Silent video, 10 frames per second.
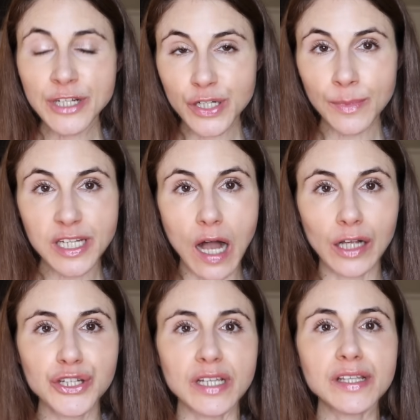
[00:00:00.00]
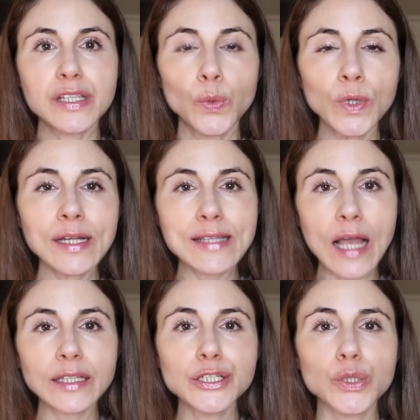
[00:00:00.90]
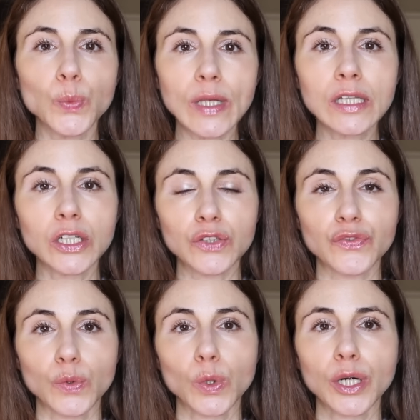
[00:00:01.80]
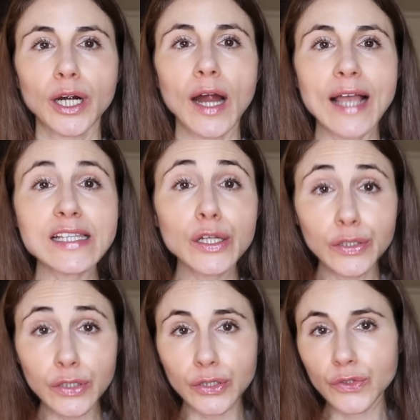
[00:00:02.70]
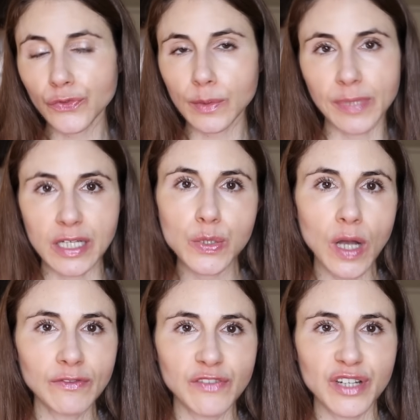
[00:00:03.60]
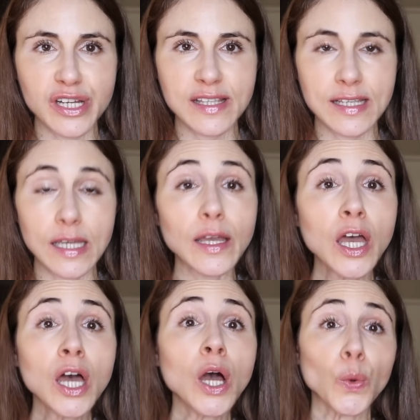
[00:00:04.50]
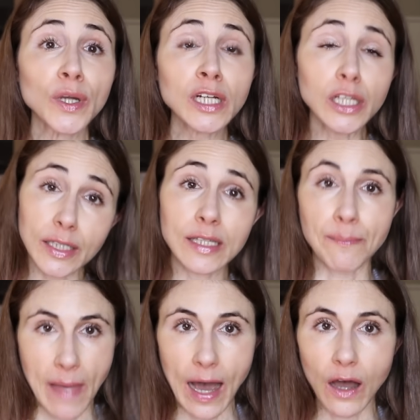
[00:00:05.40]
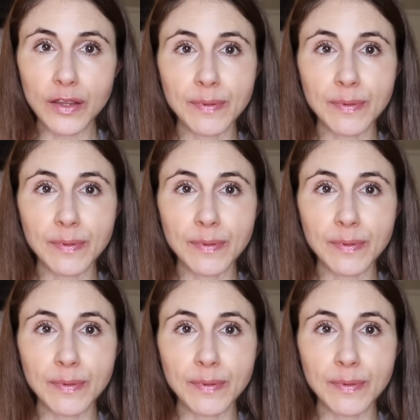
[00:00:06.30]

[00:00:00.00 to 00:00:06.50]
a dermatologist, so what exactly do we look for as a clue for B12 deficiency? We're gonna look in the mouth